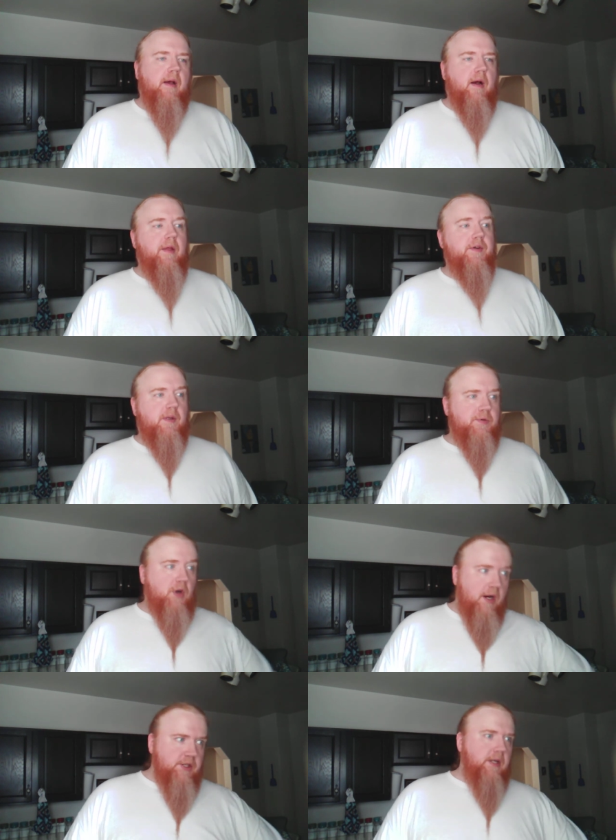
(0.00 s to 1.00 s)
Uh, there's
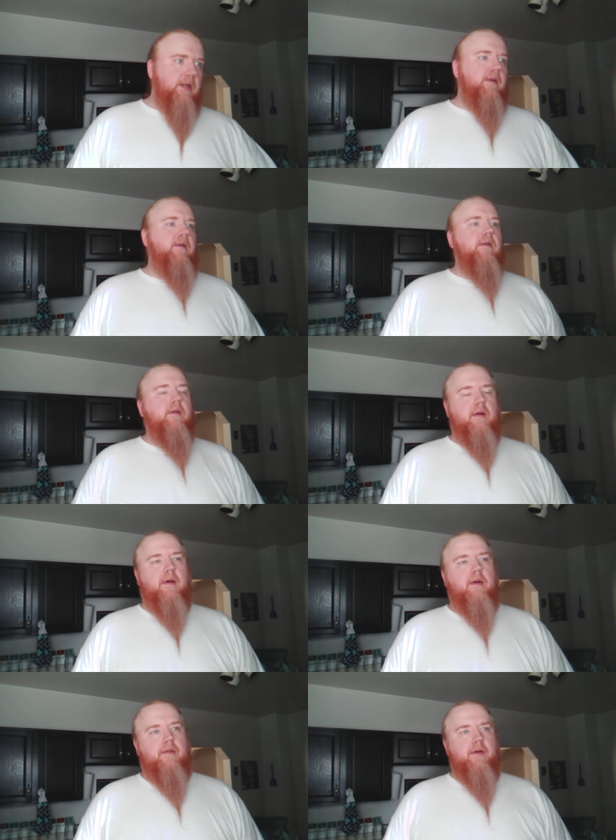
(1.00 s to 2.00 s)
obstruction,
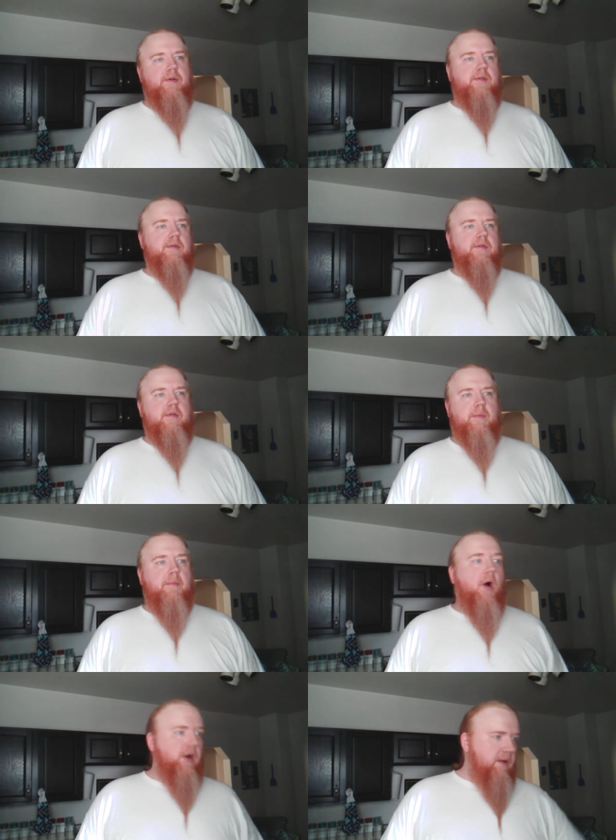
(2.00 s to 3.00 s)
uh, there's some
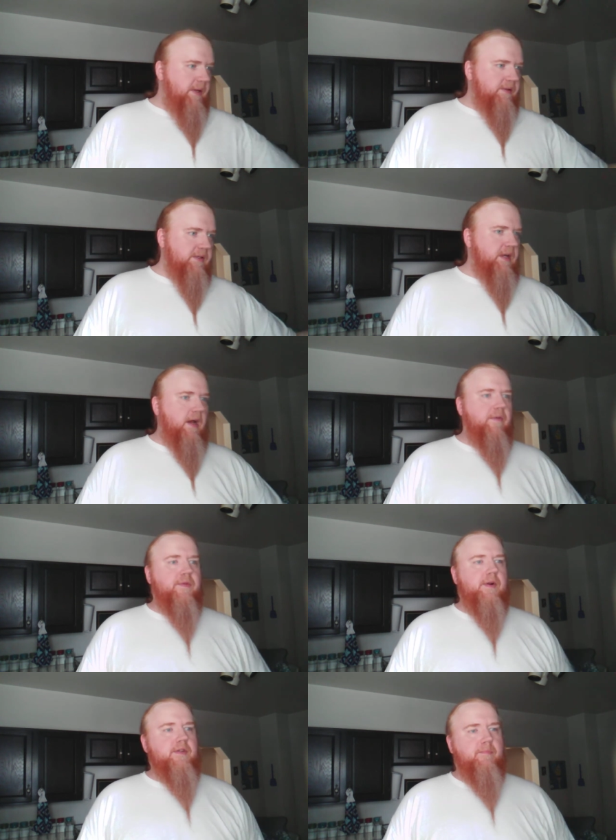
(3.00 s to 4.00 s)
emolument stuff,
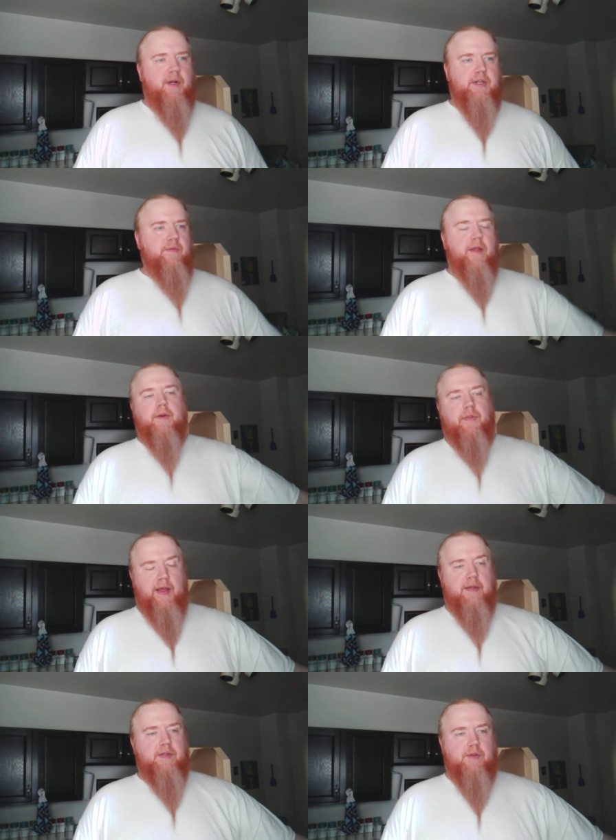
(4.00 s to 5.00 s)
there's a bunch of other
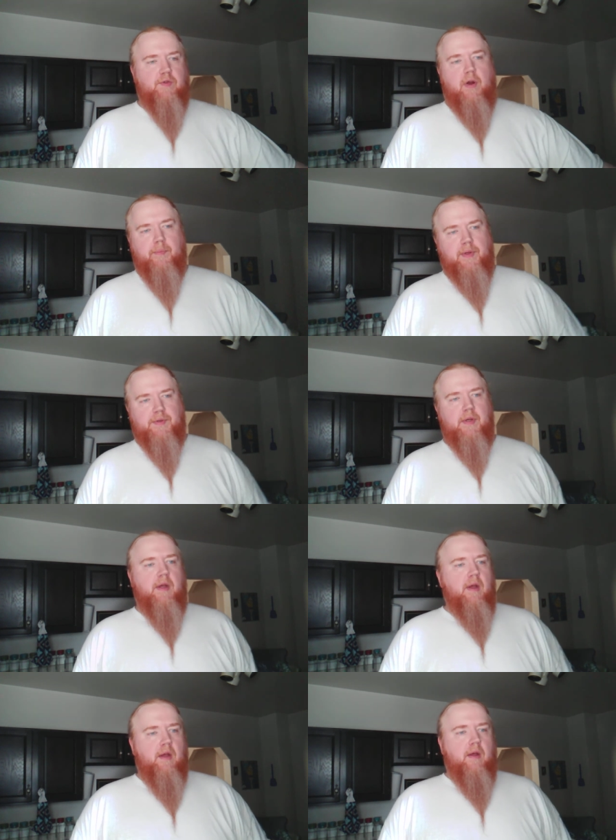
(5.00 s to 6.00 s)
things that Trump is
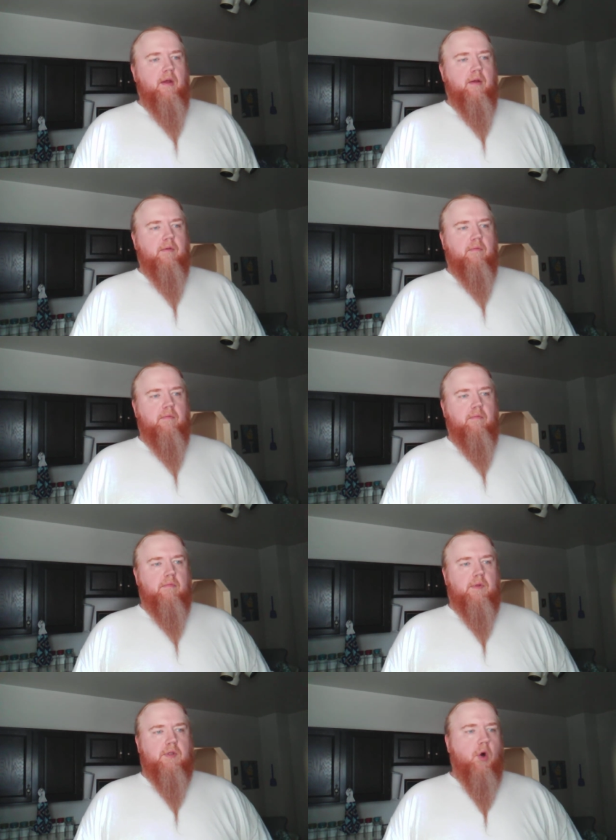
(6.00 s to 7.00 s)

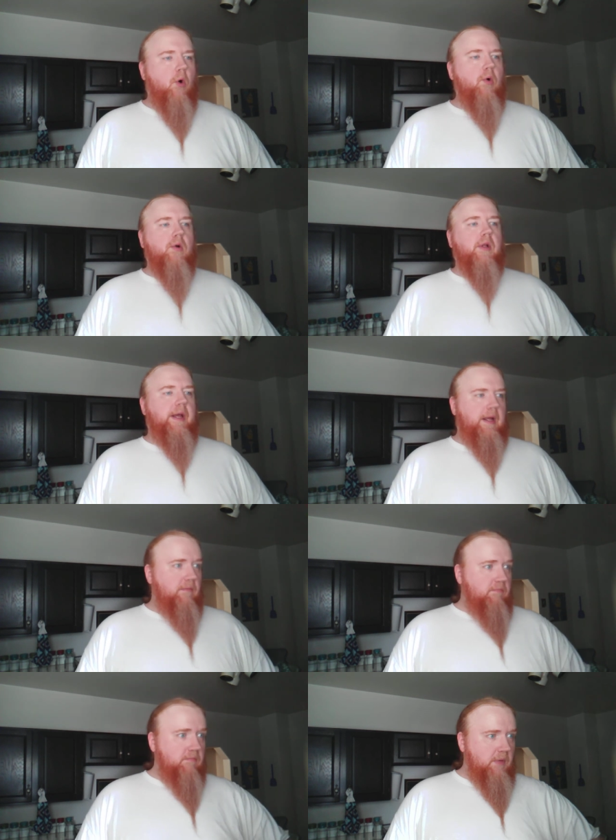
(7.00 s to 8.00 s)

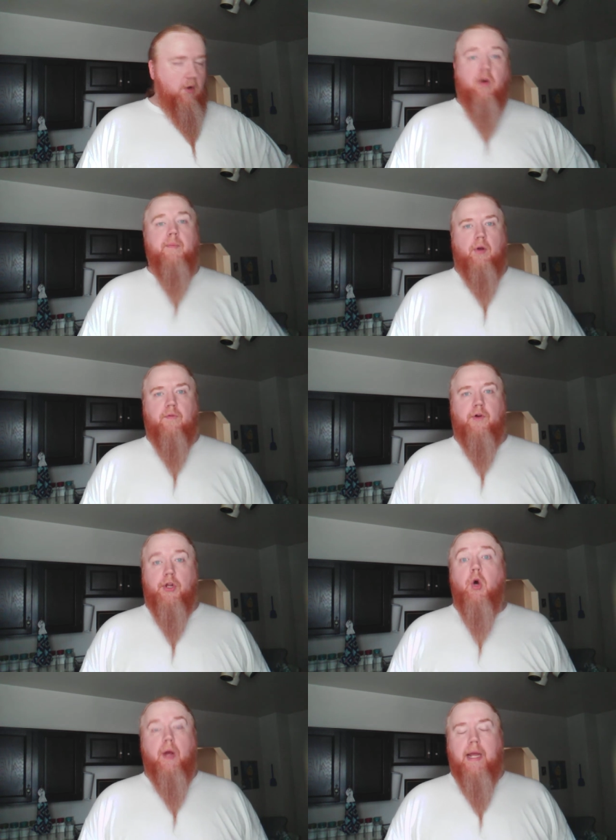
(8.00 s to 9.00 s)
totally a criminal for
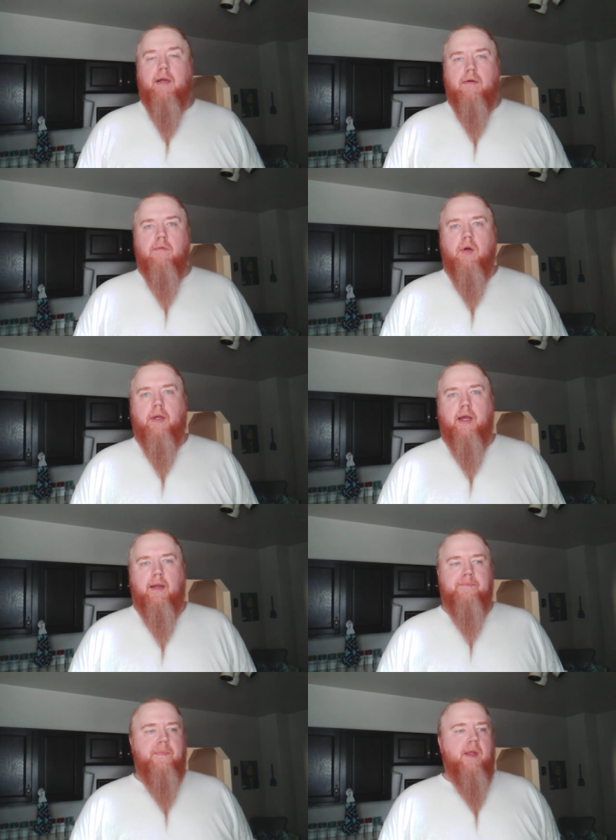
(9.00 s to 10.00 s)
doing, okay?